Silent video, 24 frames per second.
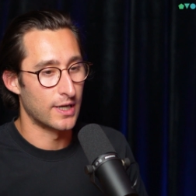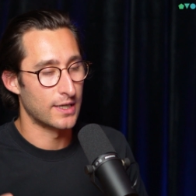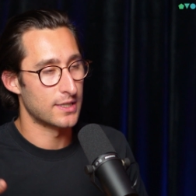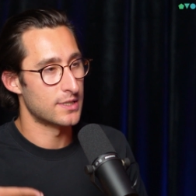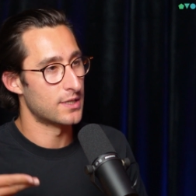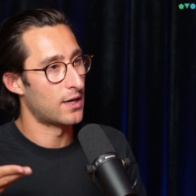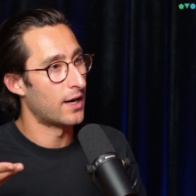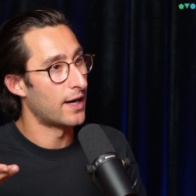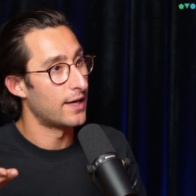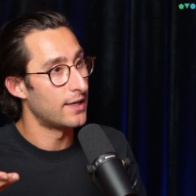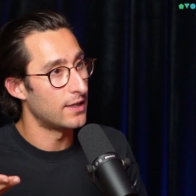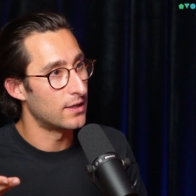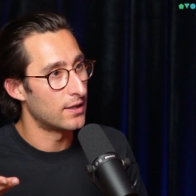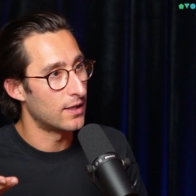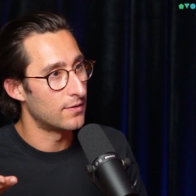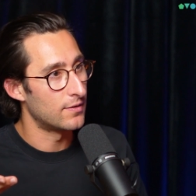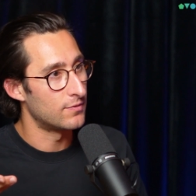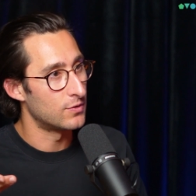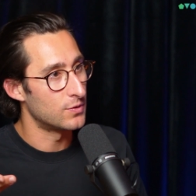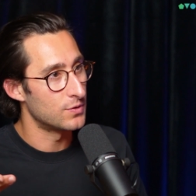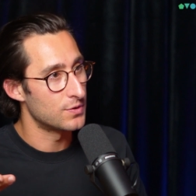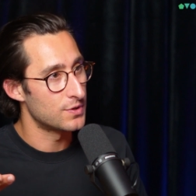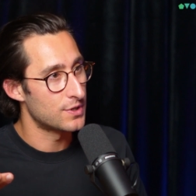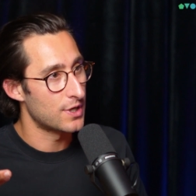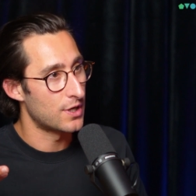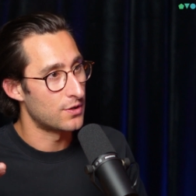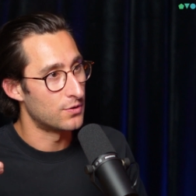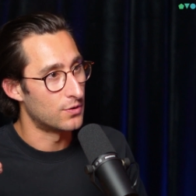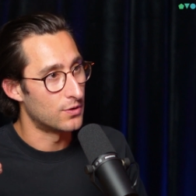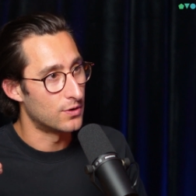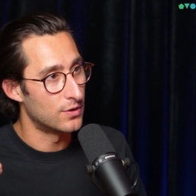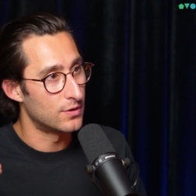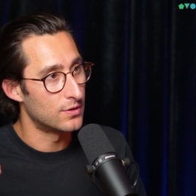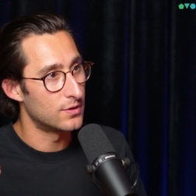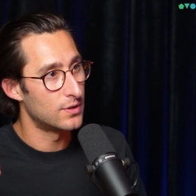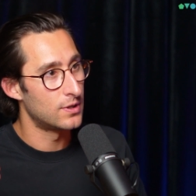anxiety levels at
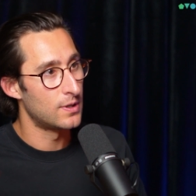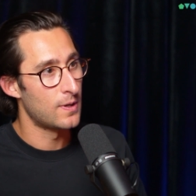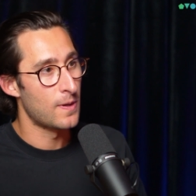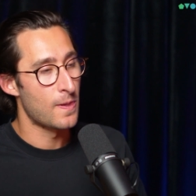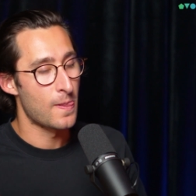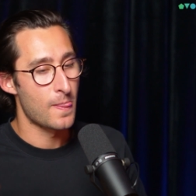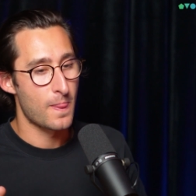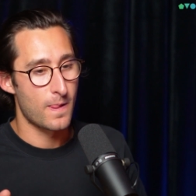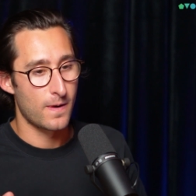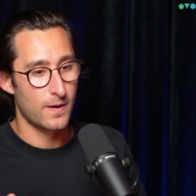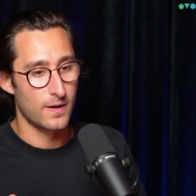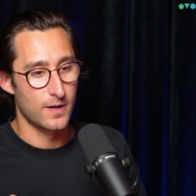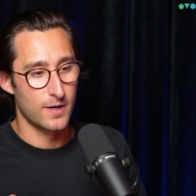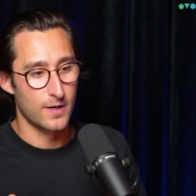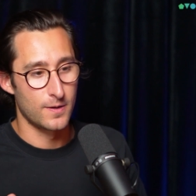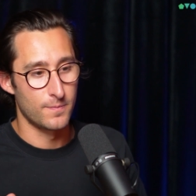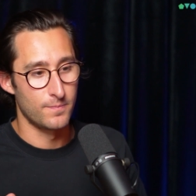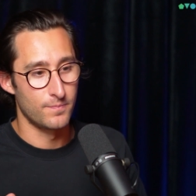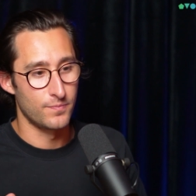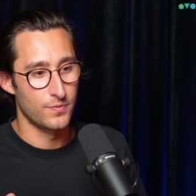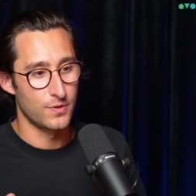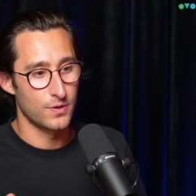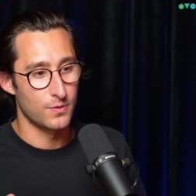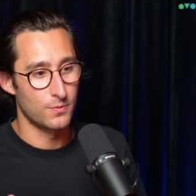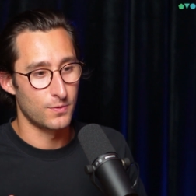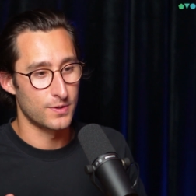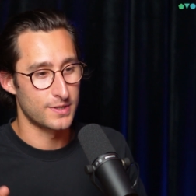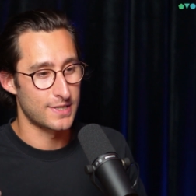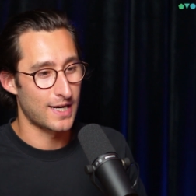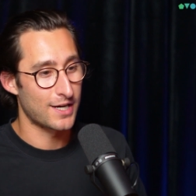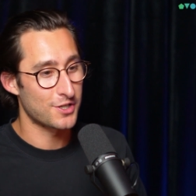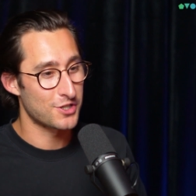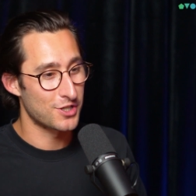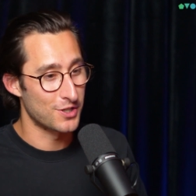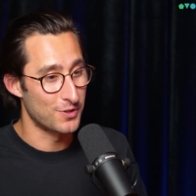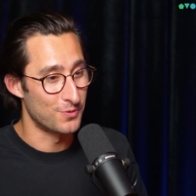all. Um, what's
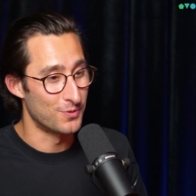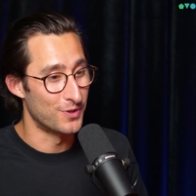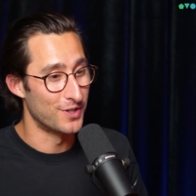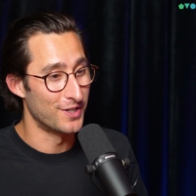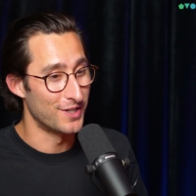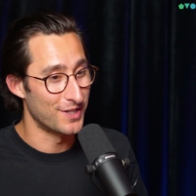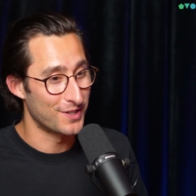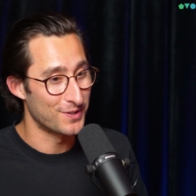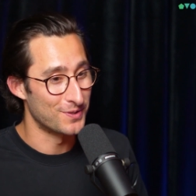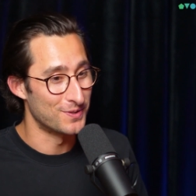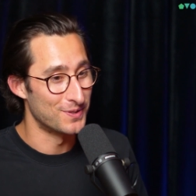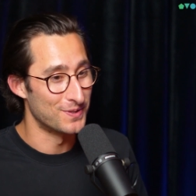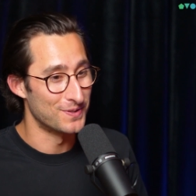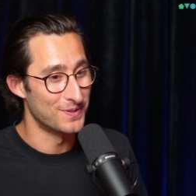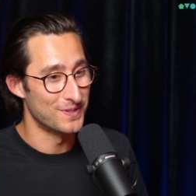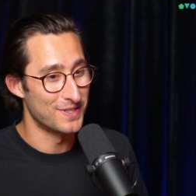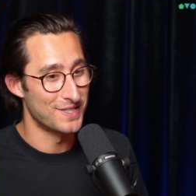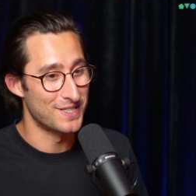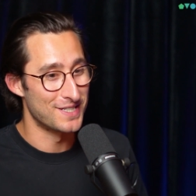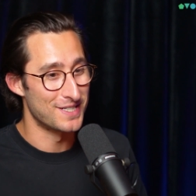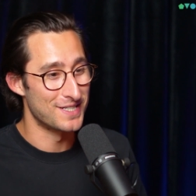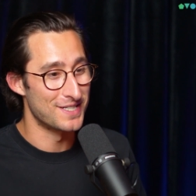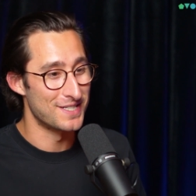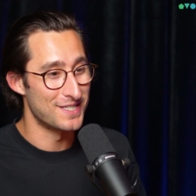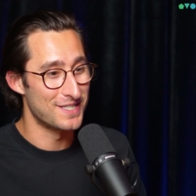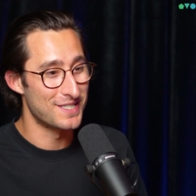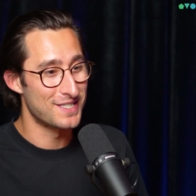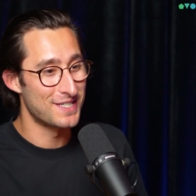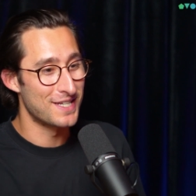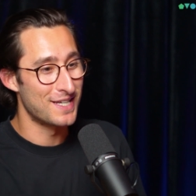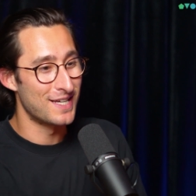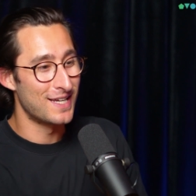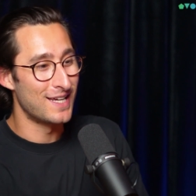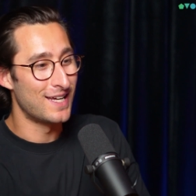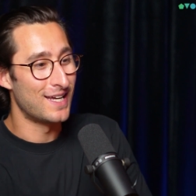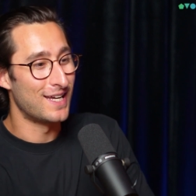actually really cool is
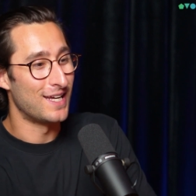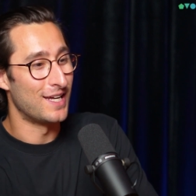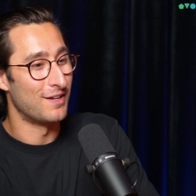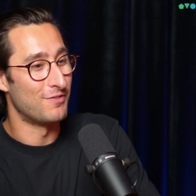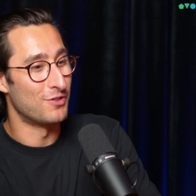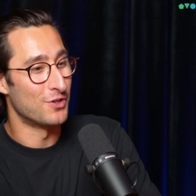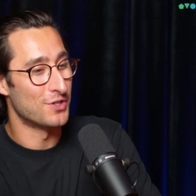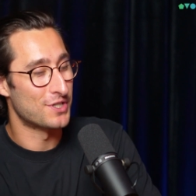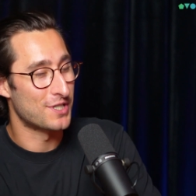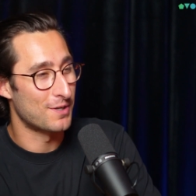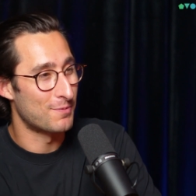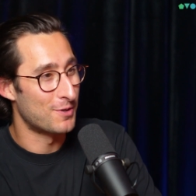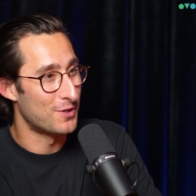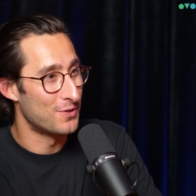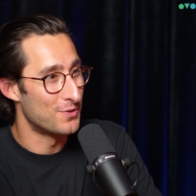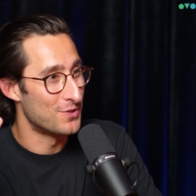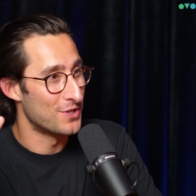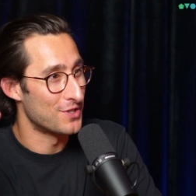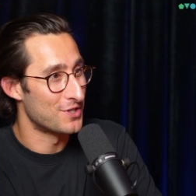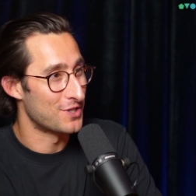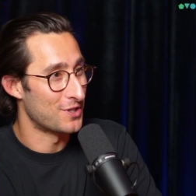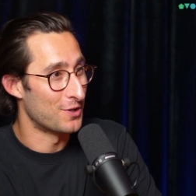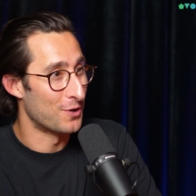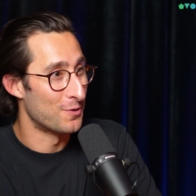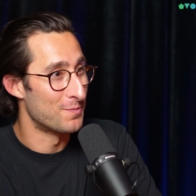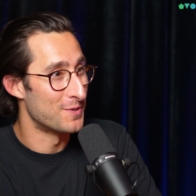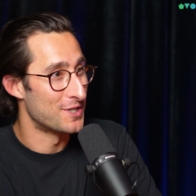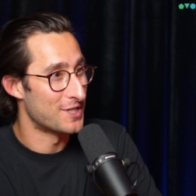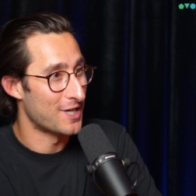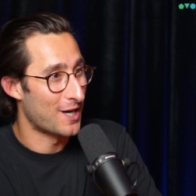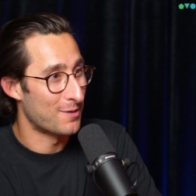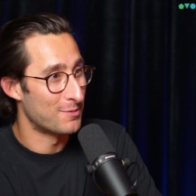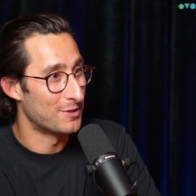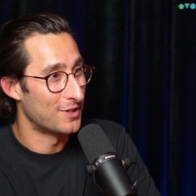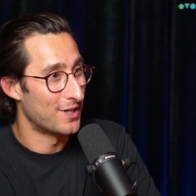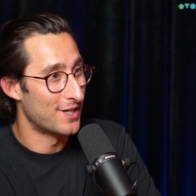if you're someone who's a slow
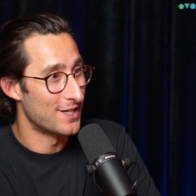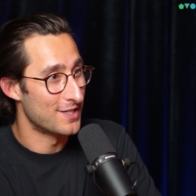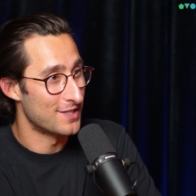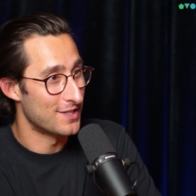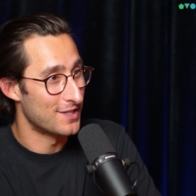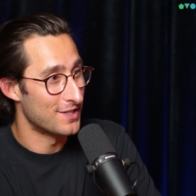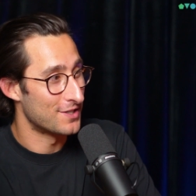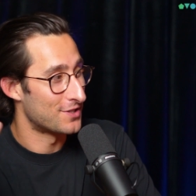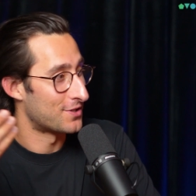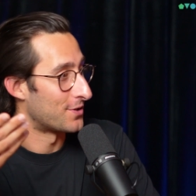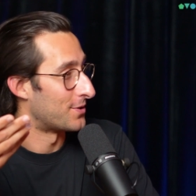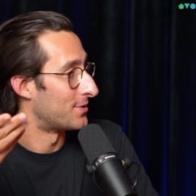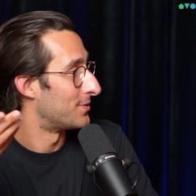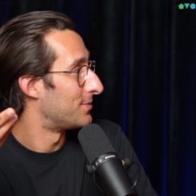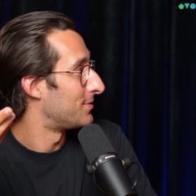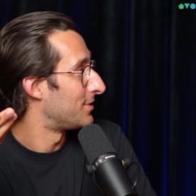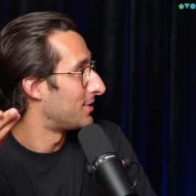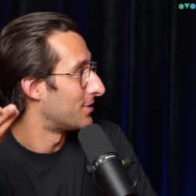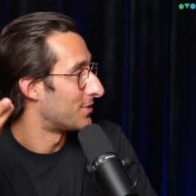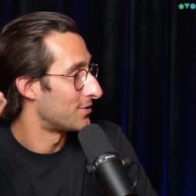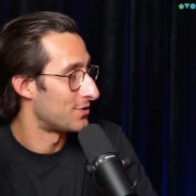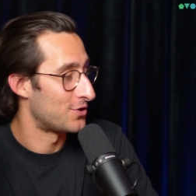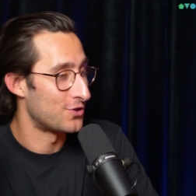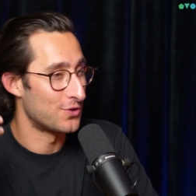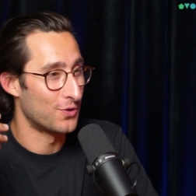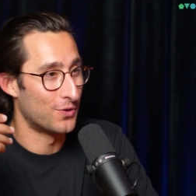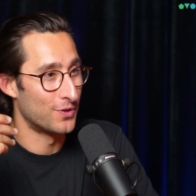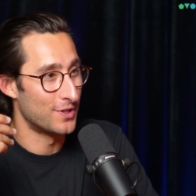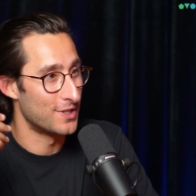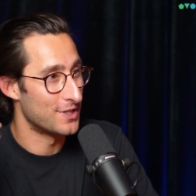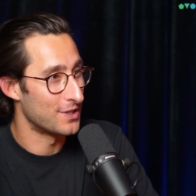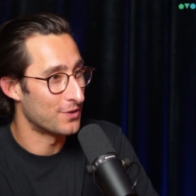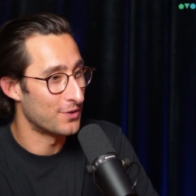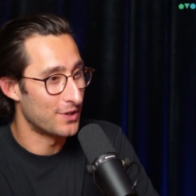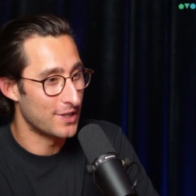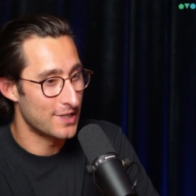metabolizer, so, you know, Shawn
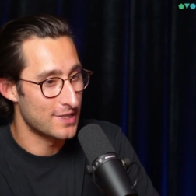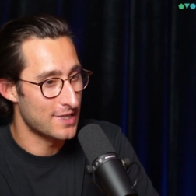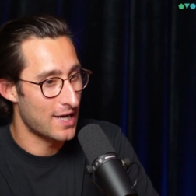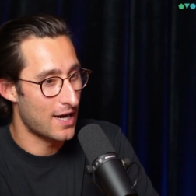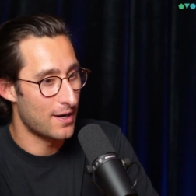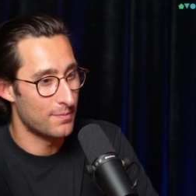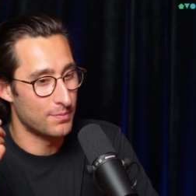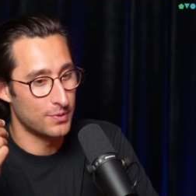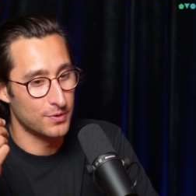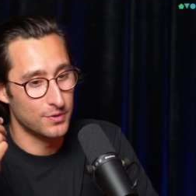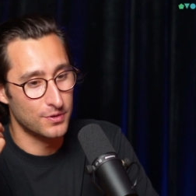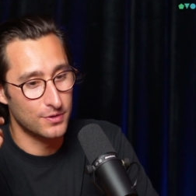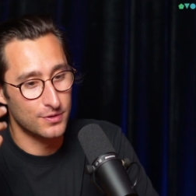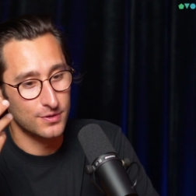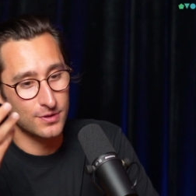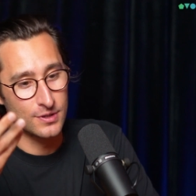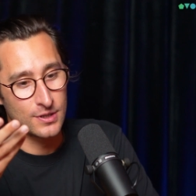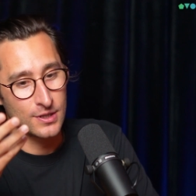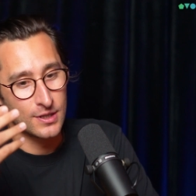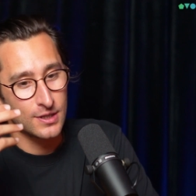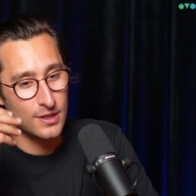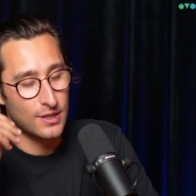is a good example,